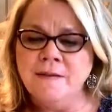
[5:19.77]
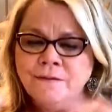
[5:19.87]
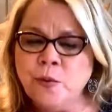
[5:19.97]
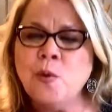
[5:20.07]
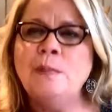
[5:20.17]

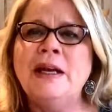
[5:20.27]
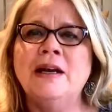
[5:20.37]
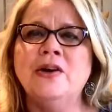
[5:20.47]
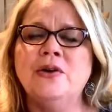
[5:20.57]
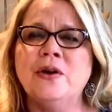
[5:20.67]
Forming
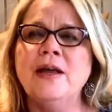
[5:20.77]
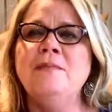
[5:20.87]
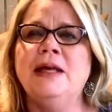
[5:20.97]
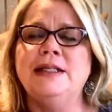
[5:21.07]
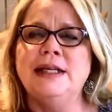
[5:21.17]
an
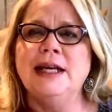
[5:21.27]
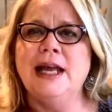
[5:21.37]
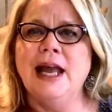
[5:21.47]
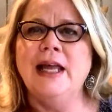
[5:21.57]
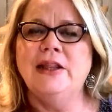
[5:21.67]
agreement
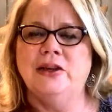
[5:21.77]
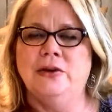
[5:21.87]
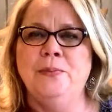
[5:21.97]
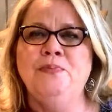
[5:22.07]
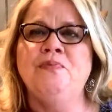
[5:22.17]
together